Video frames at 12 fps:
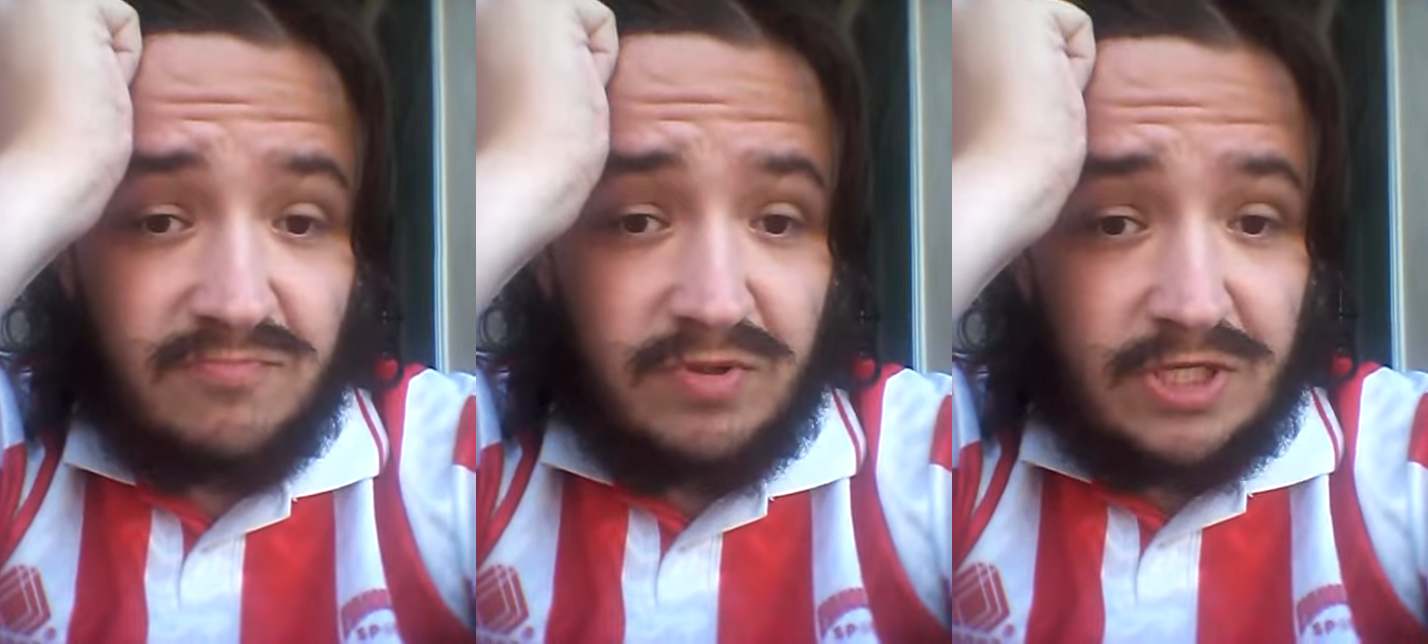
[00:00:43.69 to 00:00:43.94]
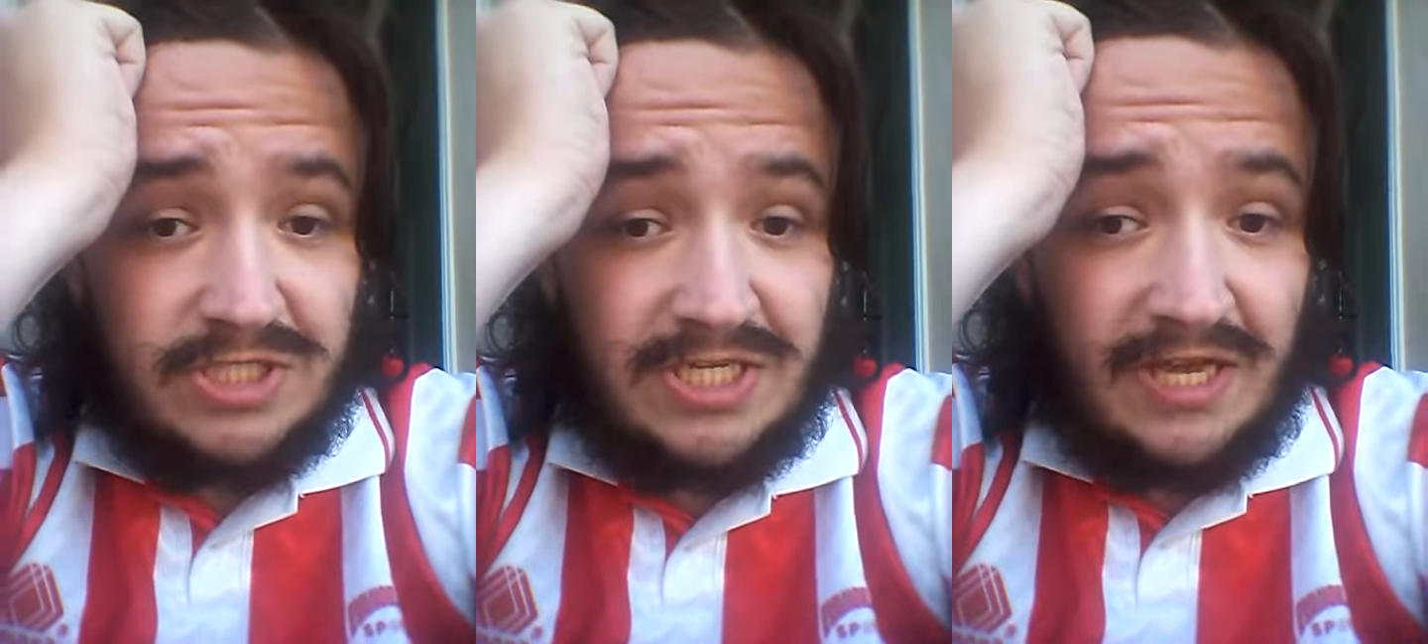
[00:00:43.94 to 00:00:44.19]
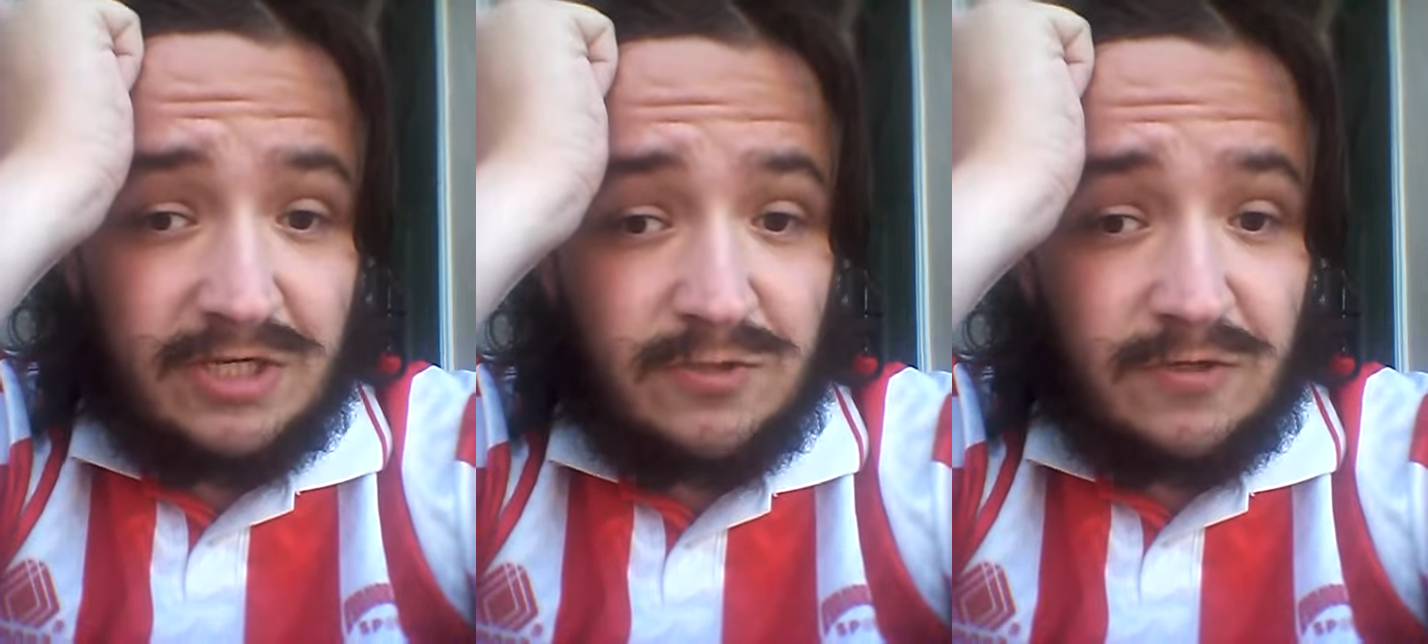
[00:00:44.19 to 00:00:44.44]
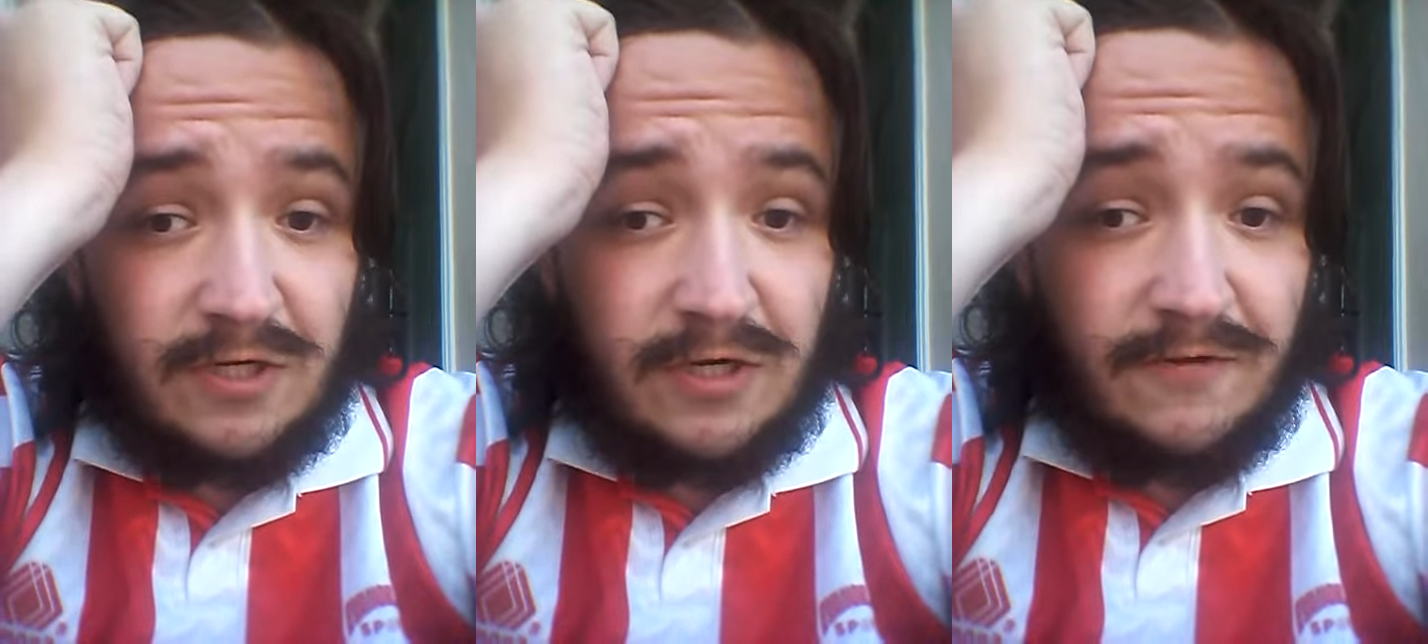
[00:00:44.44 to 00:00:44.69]
plus the
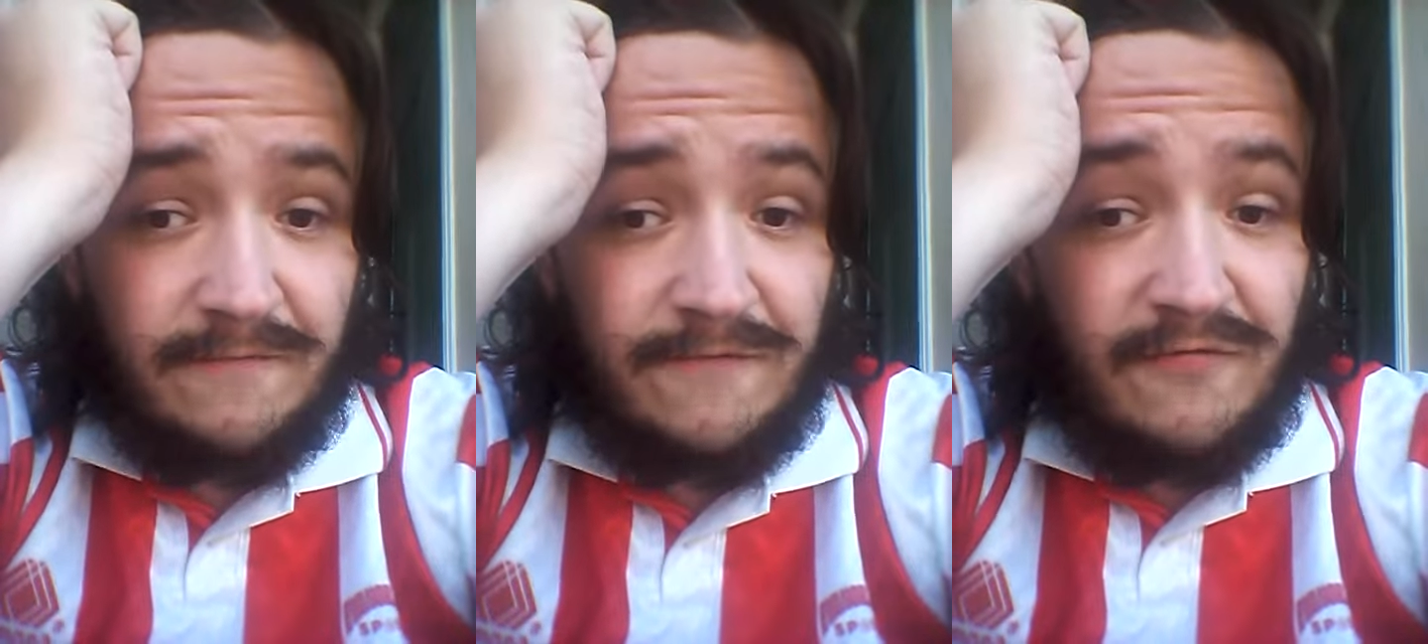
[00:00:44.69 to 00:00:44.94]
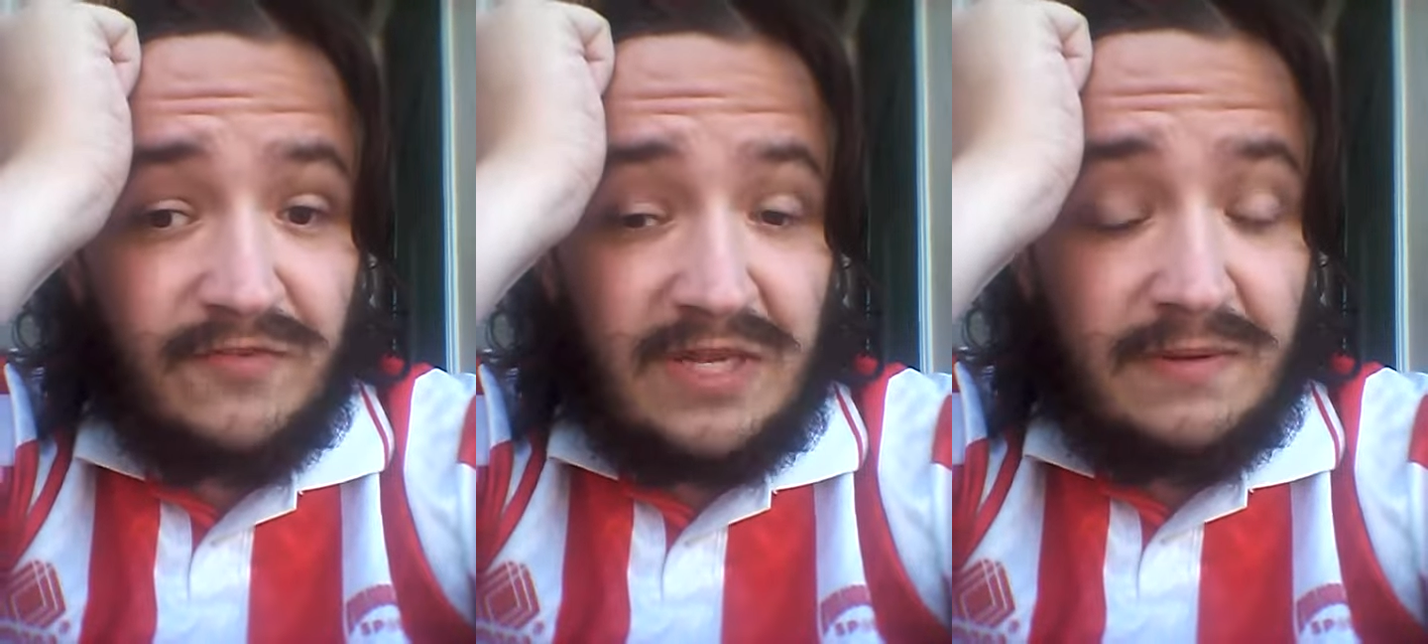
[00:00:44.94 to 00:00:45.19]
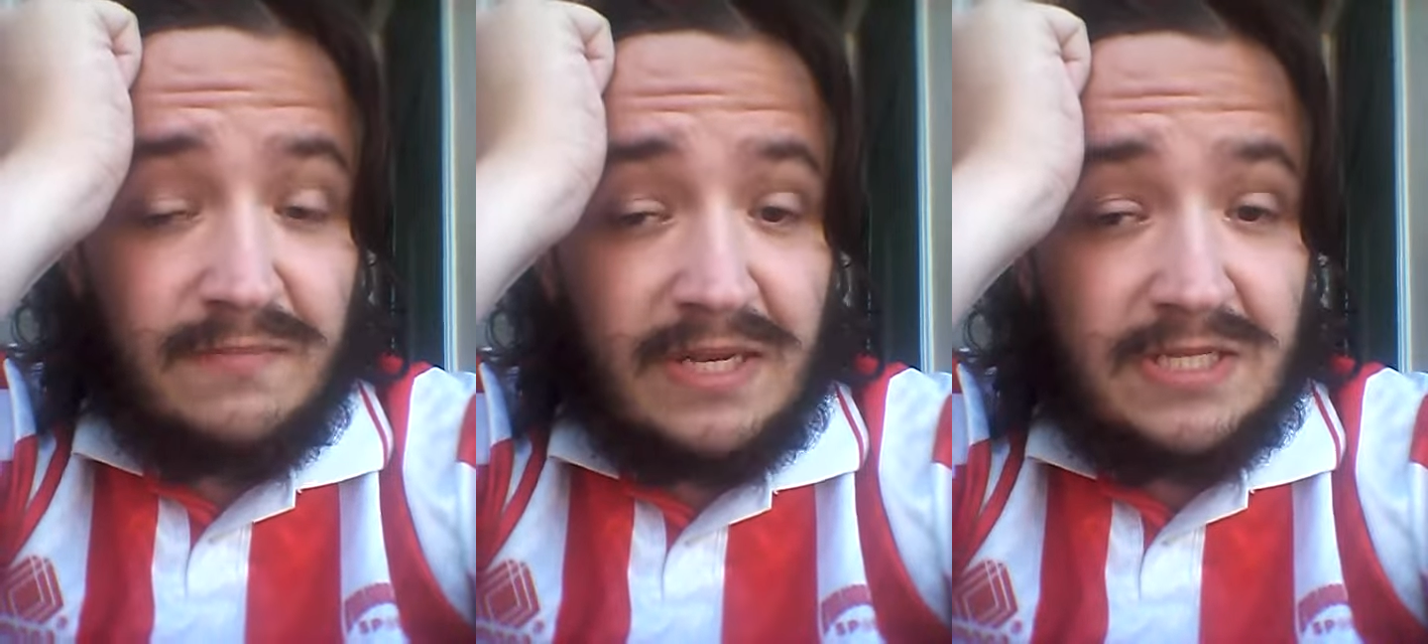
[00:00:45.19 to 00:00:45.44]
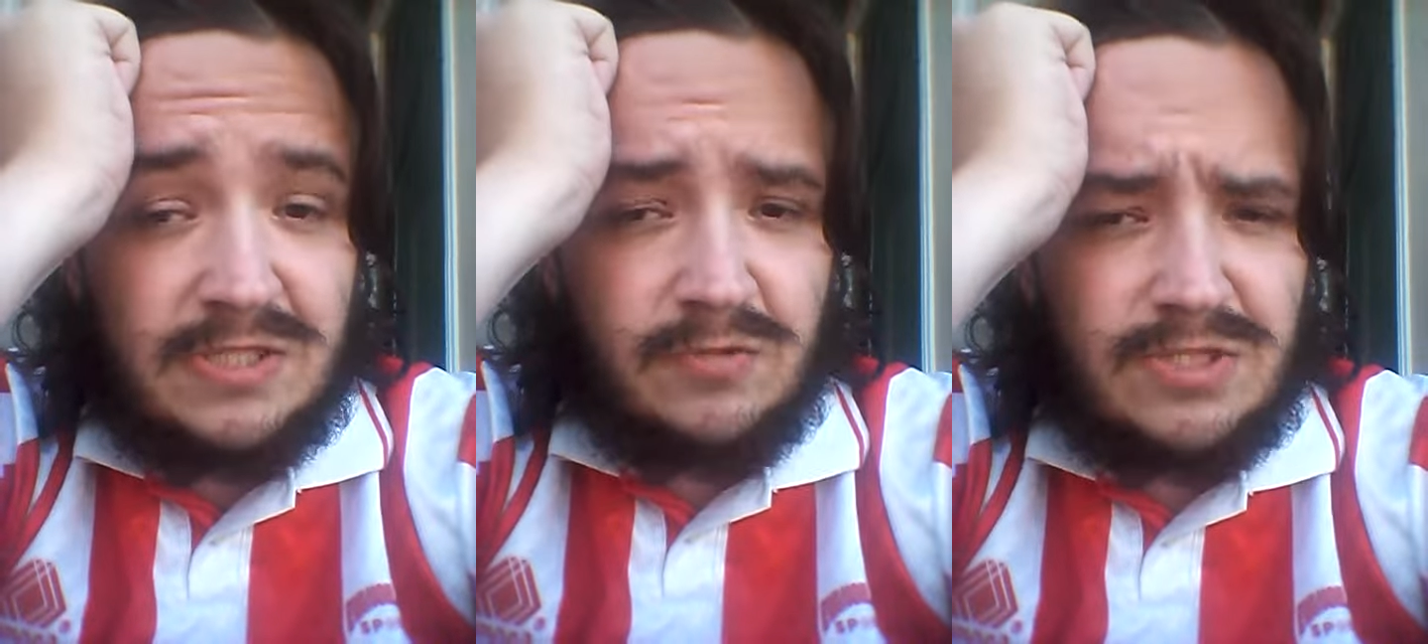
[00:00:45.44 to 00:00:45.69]
extra 15
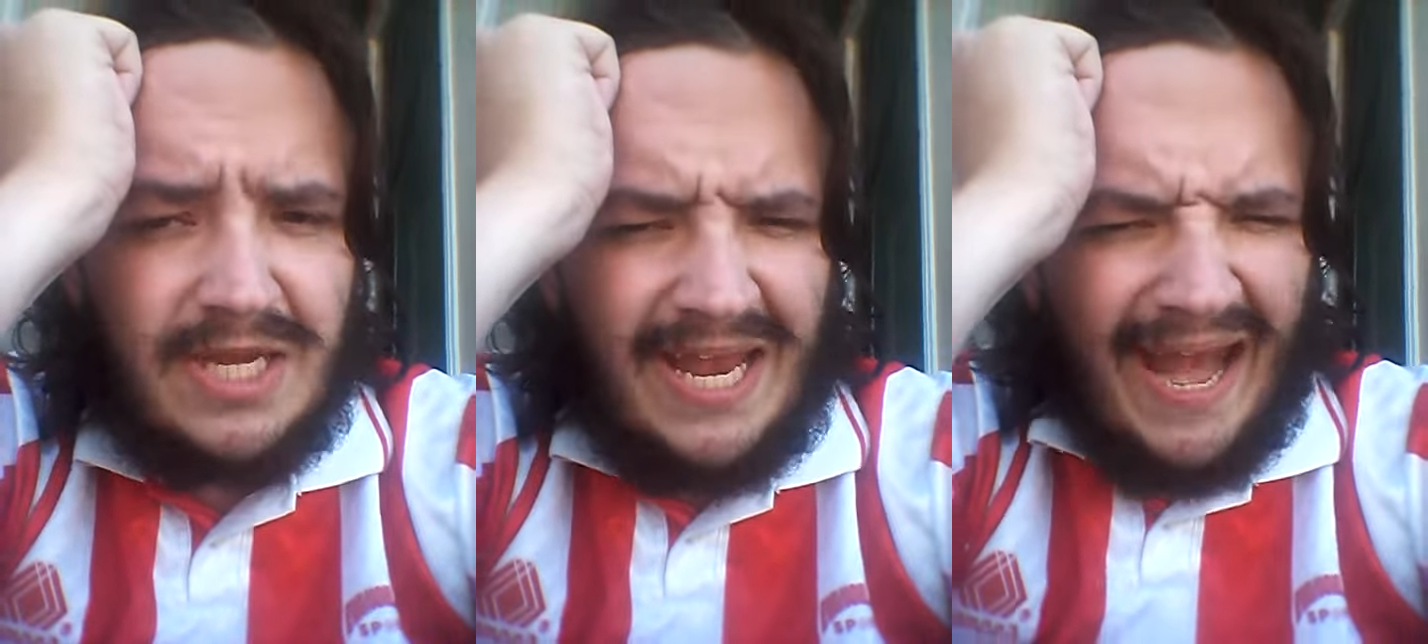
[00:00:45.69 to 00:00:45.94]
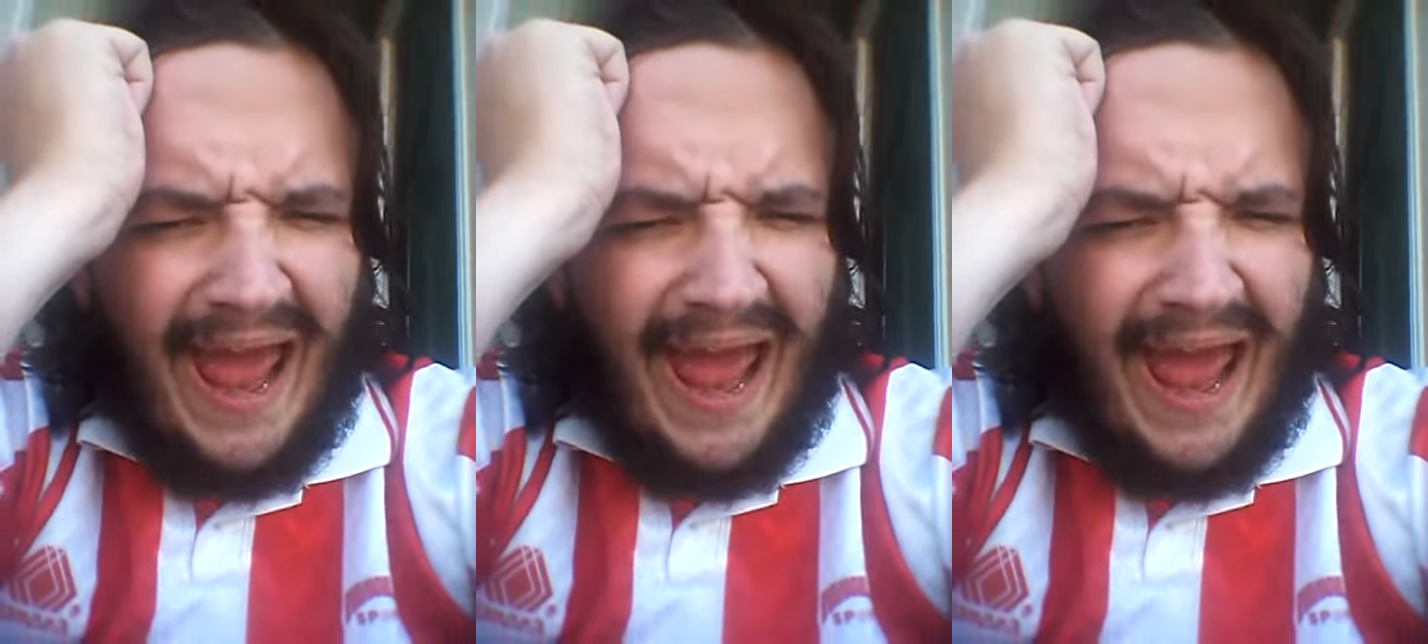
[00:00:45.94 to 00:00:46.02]
minutes so it's like an